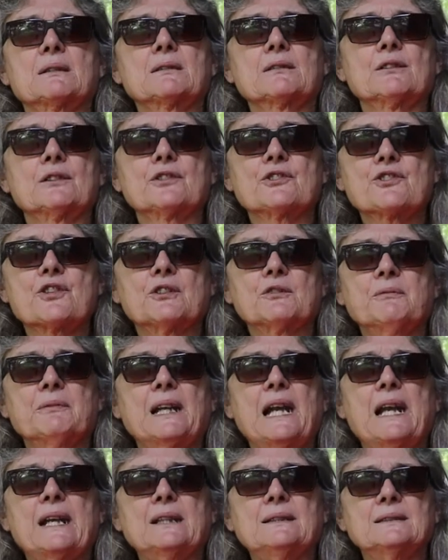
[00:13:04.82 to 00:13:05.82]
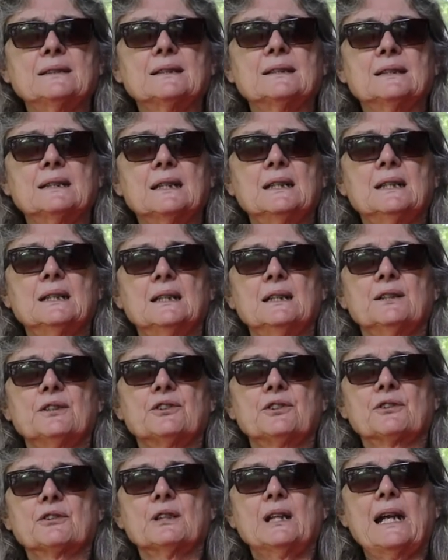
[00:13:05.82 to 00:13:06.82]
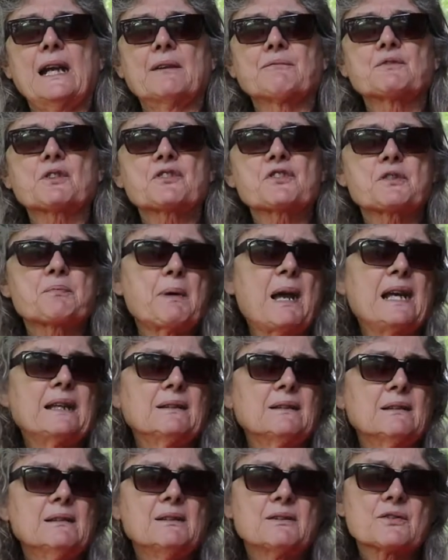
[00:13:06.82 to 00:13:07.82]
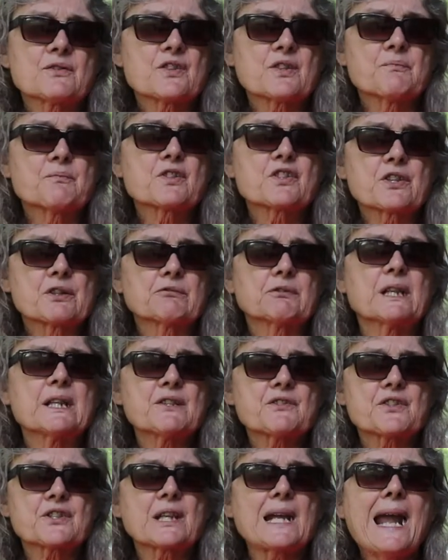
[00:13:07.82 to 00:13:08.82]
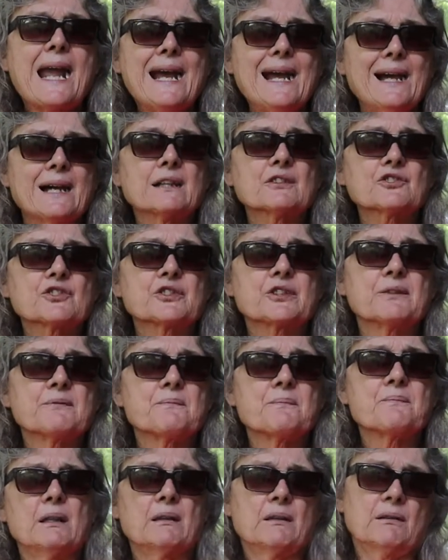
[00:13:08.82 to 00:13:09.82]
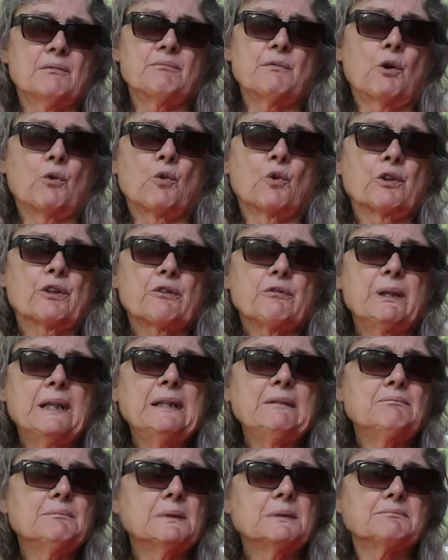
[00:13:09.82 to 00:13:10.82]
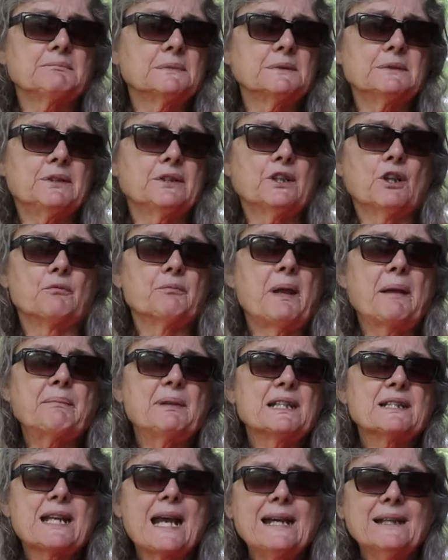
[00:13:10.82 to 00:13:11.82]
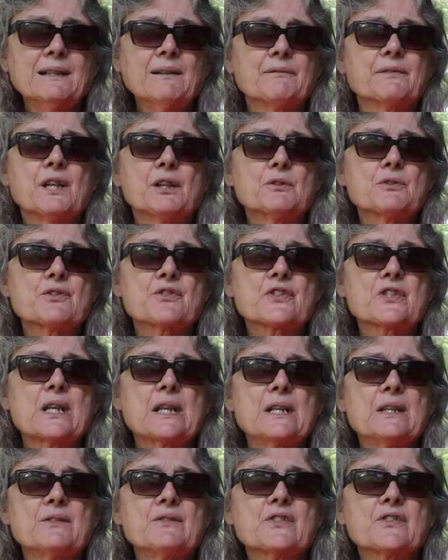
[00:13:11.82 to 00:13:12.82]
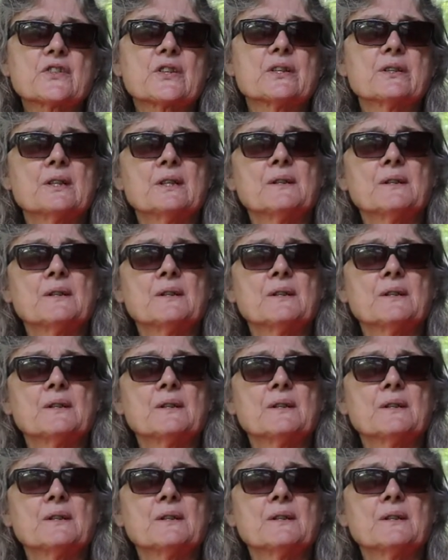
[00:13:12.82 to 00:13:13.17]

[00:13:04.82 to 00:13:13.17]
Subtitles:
are going to germinate, you're going to have to spend some serious cash ordering, maybe 10 of those seeds,